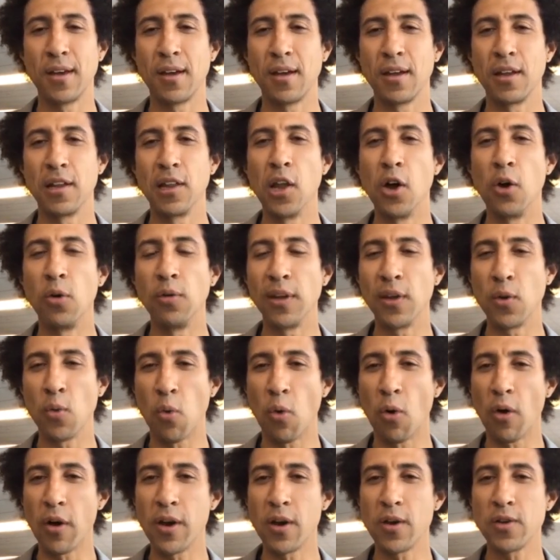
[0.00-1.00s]
lonely
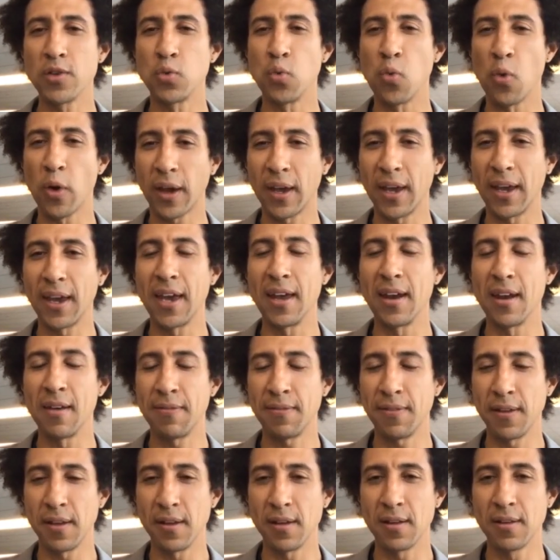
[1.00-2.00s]
warriors working in a
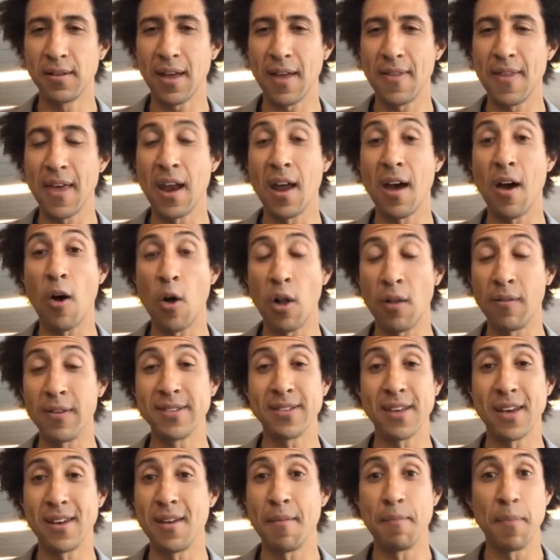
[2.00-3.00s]
field, and then all of a
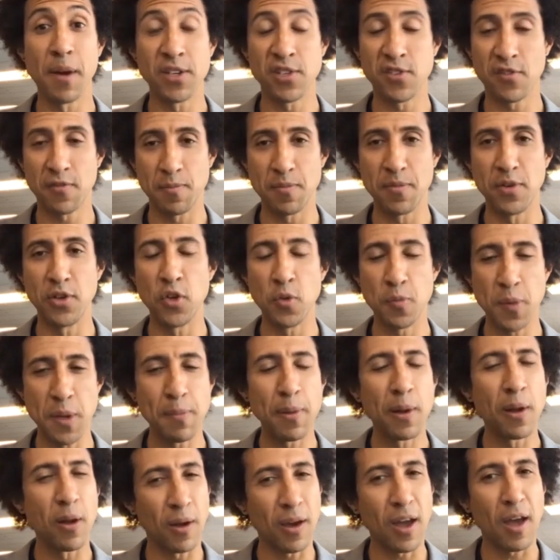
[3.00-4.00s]
sudden a bunch of new
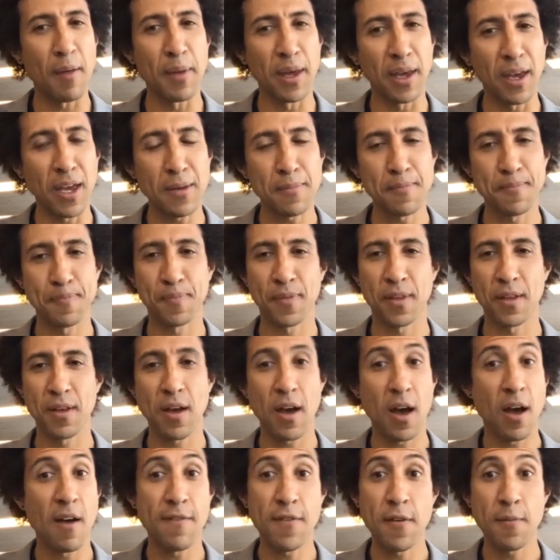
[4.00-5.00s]
people are coming in.
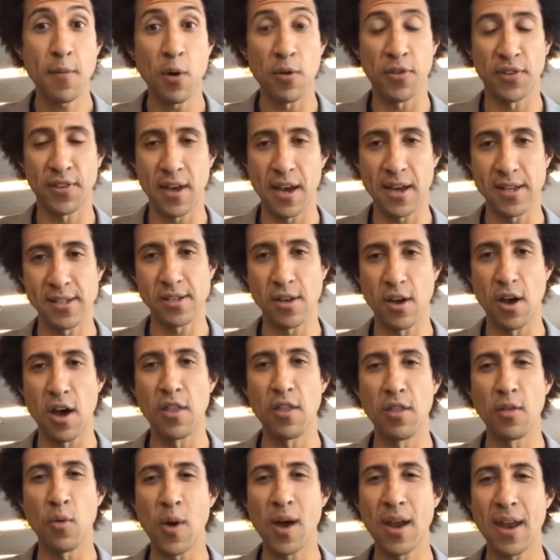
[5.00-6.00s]
for both sides.
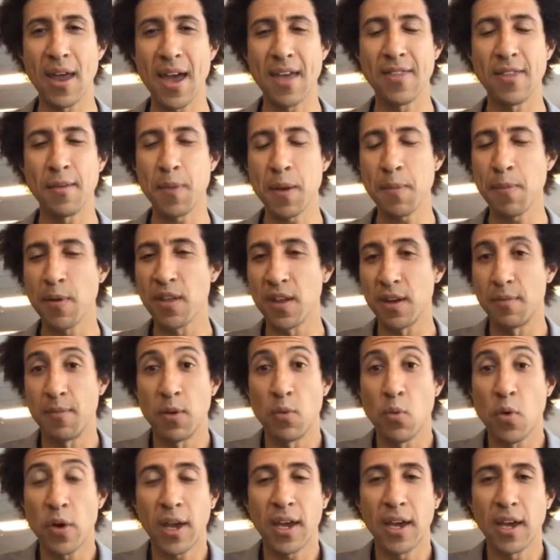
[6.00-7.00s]
On the one hand, the people that have been
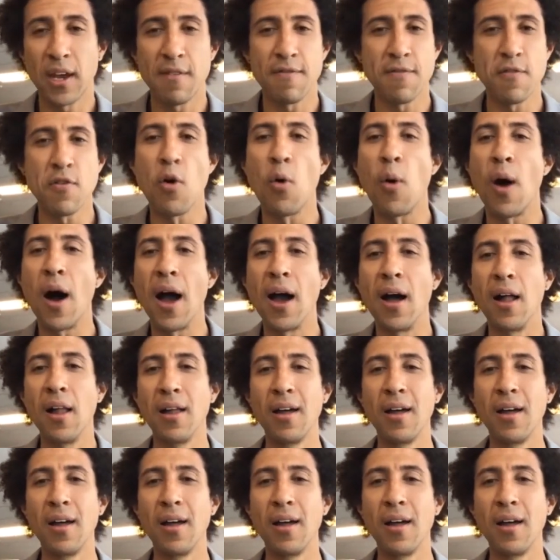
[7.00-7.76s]
working in it for a while,